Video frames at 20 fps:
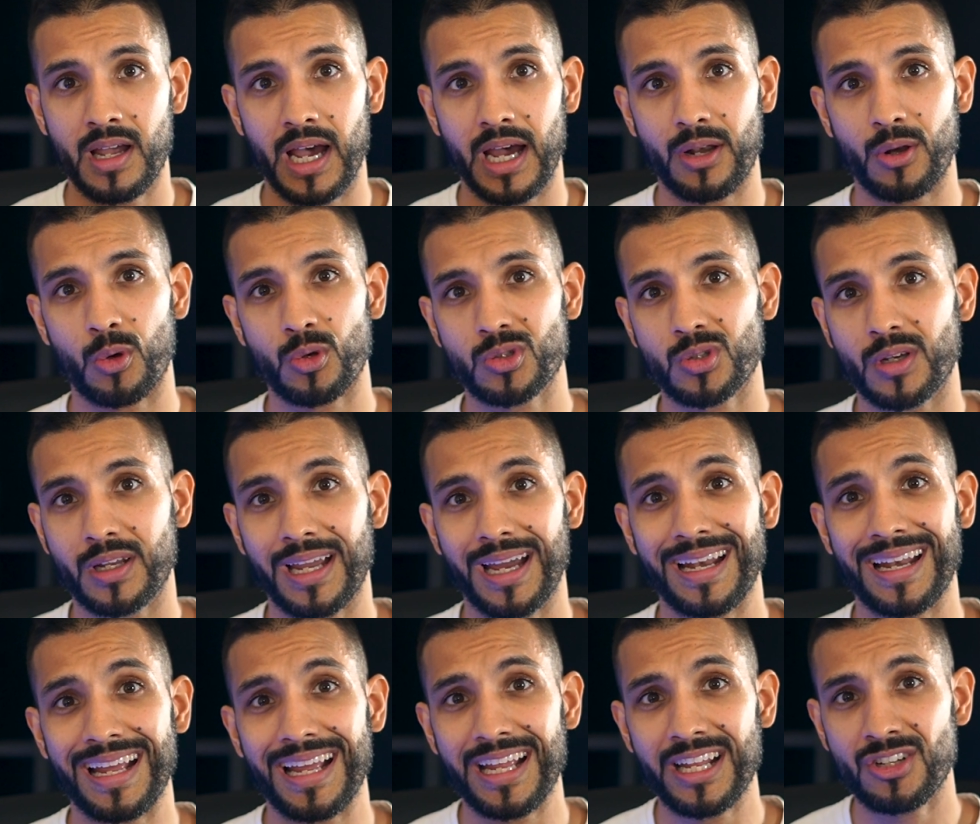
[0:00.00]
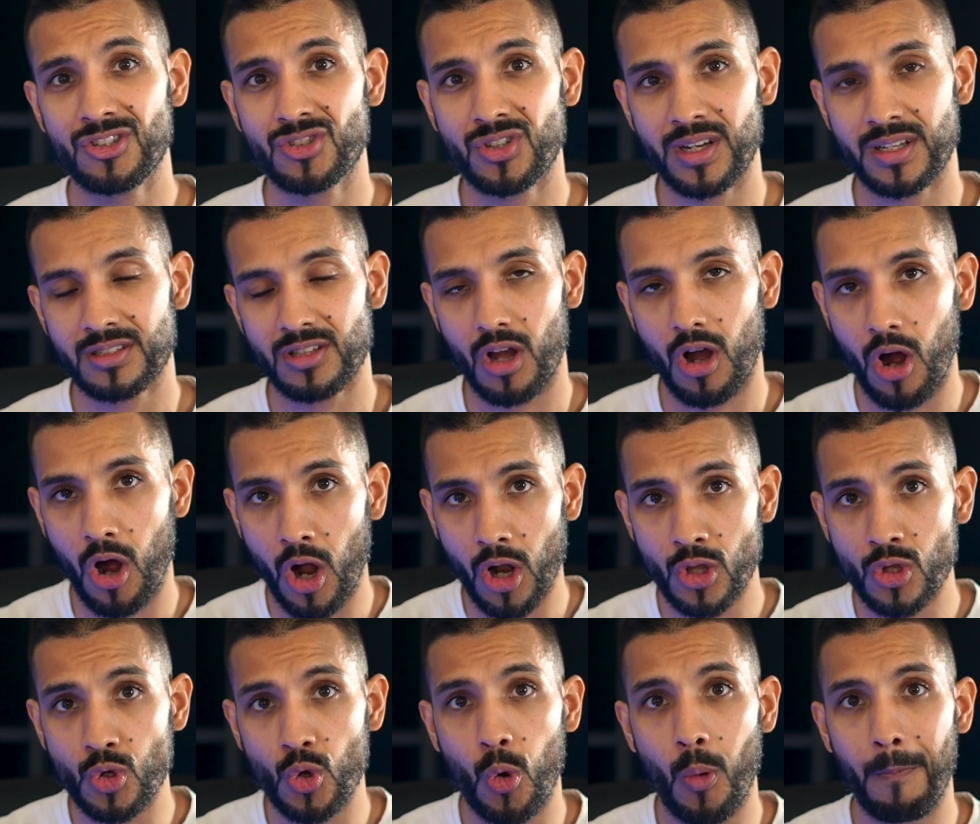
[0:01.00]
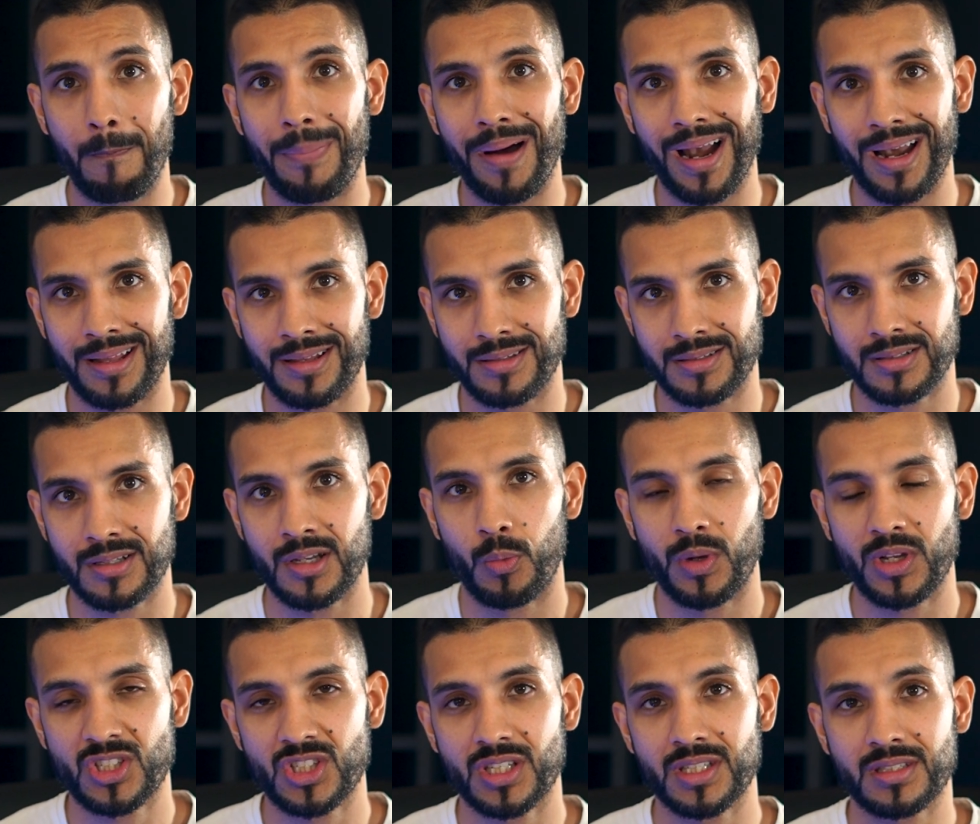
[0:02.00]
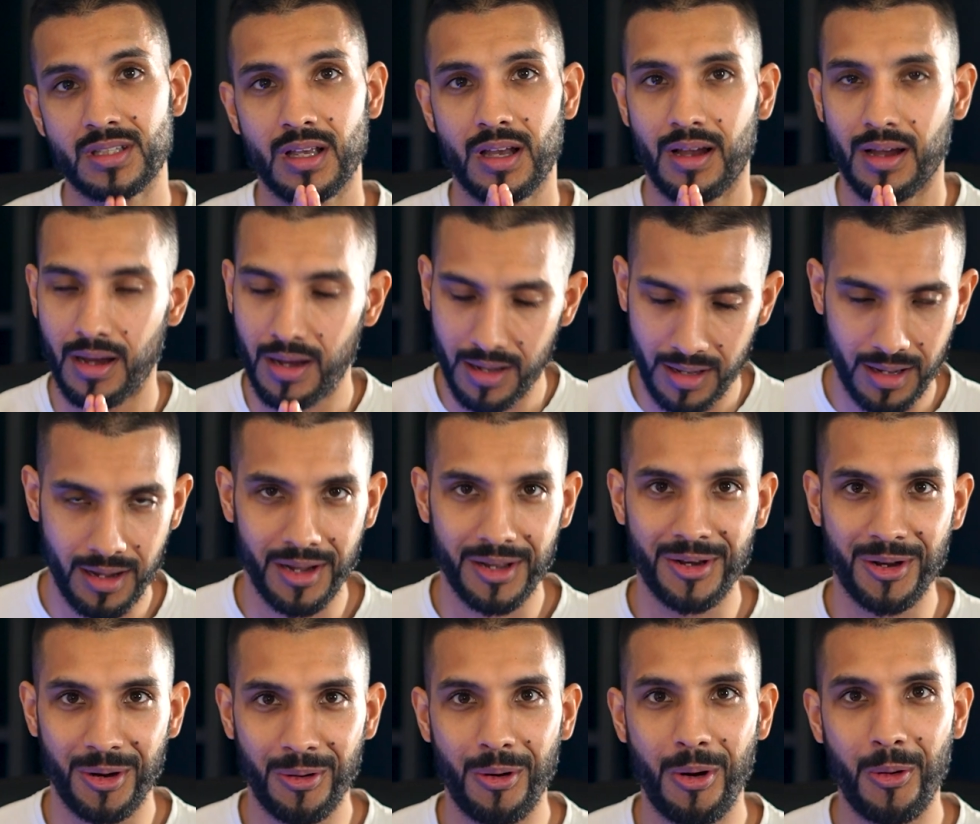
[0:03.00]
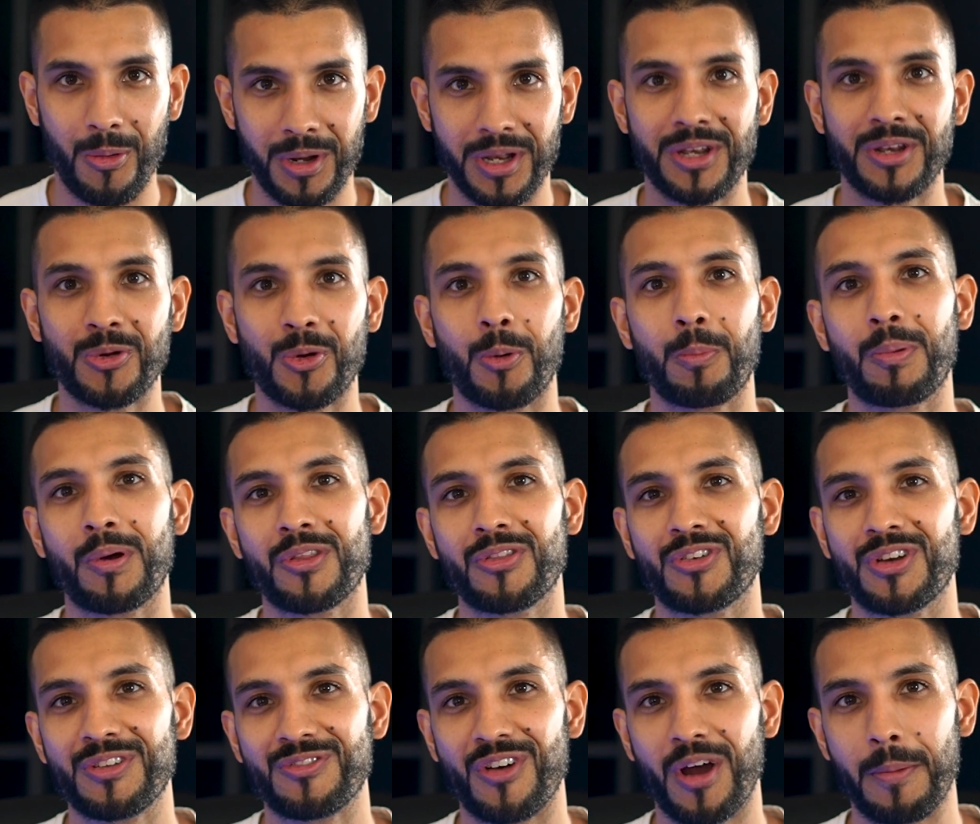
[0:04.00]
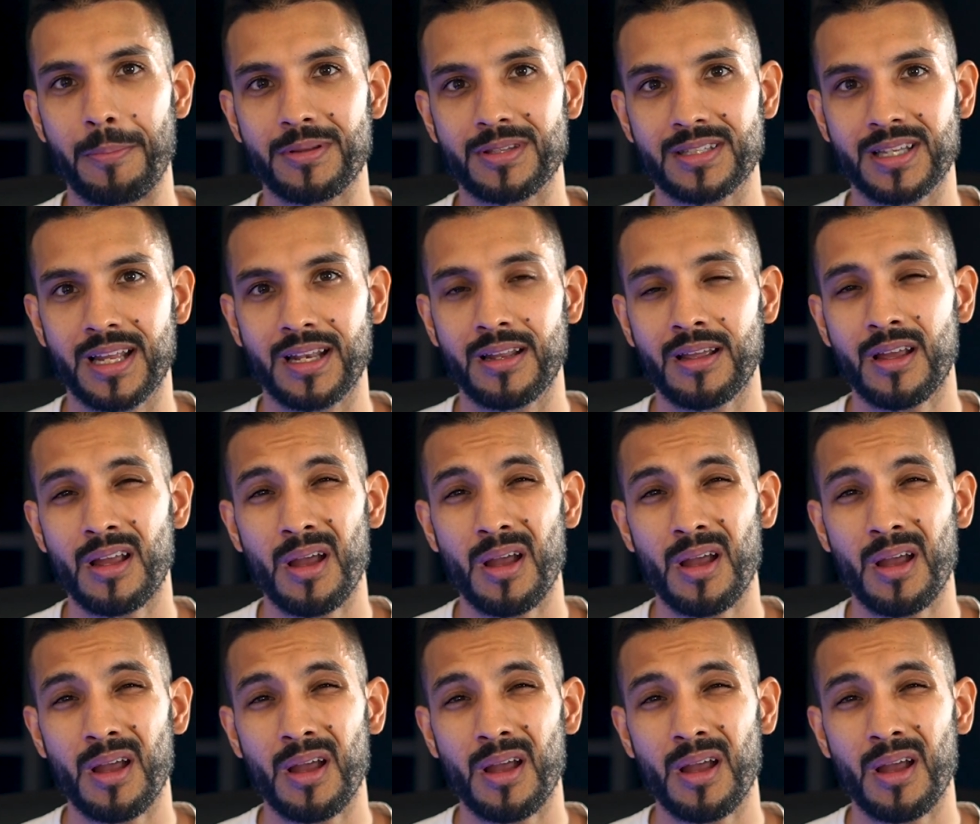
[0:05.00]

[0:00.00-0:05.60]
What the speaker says: and also get an interest on your balance, which is, I know, only 0.35%,